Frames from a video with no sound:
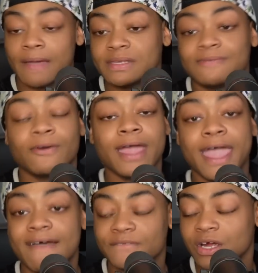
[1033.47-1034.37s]
famous
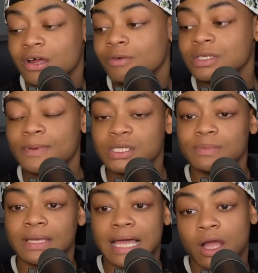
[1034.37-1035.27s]
forever, was supposed to
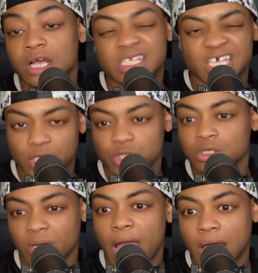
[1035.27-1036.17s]
be like our signature
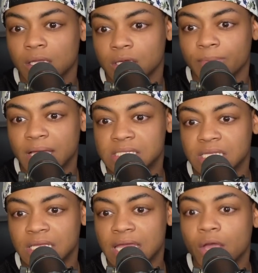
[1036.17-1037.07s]
drag look,
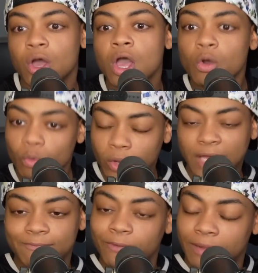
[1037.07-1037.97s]
basically. Like,
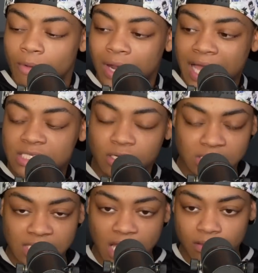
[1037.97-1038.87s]
if we immortalized
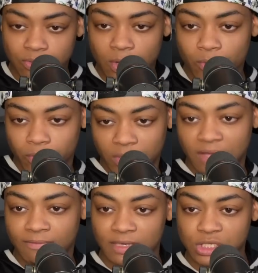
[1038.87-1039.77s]
ourselves, what would we
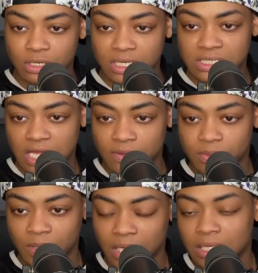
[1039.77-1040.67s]
envision
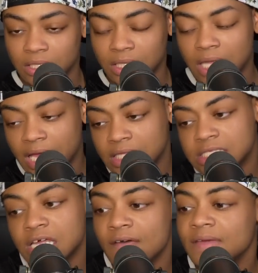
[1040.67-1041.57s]
ourselves being looking like and
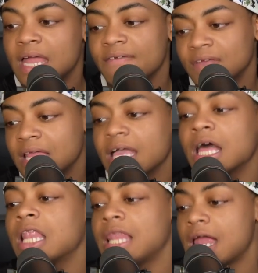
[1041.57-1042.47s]
stuff? And I feel like
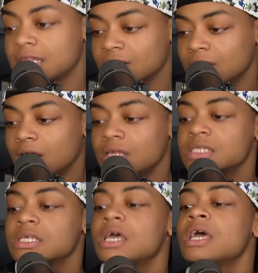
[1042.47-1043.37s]
a lot of the
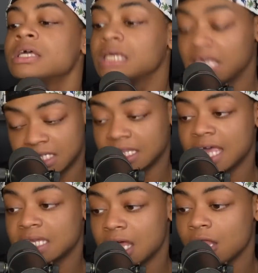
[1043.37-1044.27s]
girls hit
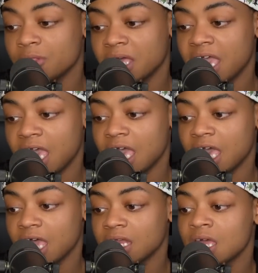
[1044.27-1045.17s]
that nail on the
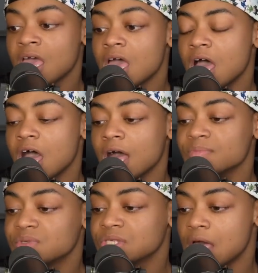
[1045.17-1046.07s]
head.
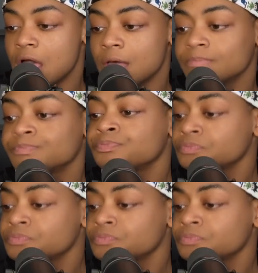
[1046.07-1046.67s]
Um, some